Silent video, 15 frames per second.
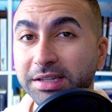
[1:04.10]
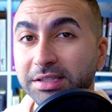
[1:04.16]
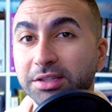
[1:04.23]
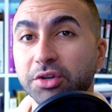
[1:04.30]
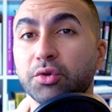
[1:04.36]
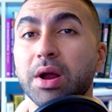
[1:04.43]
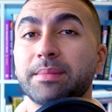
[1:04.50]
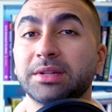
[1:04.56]

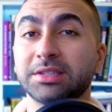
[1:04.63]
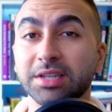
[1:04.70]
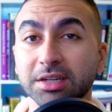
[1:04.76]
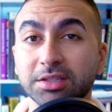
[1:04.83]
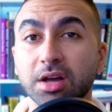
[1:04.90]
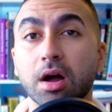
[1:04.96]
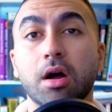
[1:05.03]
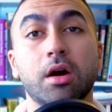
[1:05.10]
Instagram and
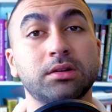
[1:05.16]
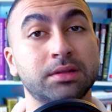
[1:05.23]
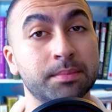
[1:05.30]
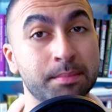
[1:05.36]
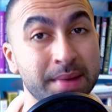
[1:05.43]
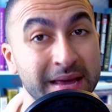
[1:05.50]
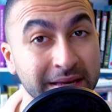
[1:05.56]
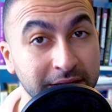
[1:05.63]
TikTok are the
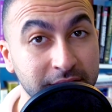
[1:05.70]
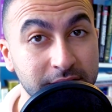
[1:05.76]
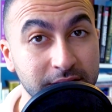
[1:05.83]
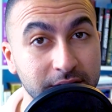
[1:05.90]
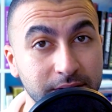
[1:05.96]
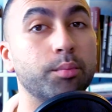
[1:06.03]
makes.